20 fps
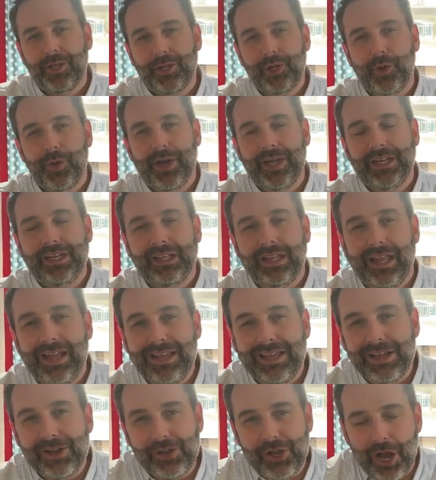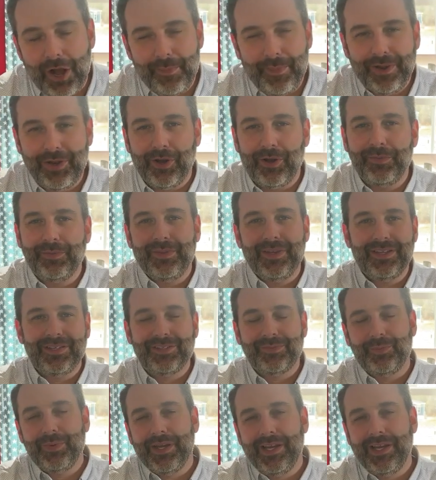Go ahead and like and comment on this.